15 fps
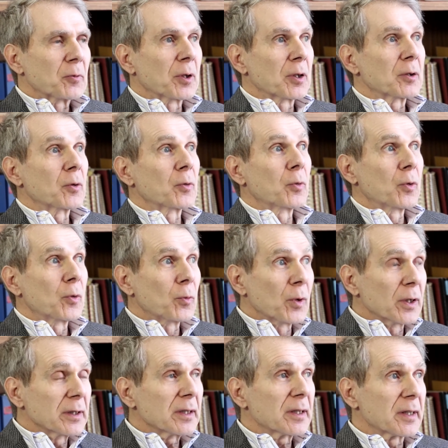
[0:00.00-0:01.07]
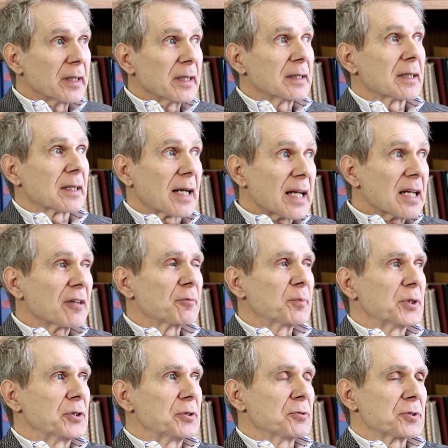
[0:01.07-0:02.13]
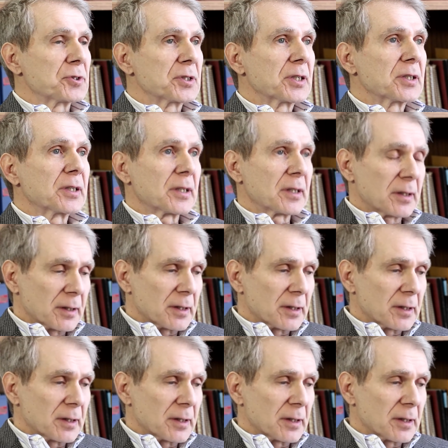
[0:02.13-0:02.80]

Well, one thing that I have been using and that,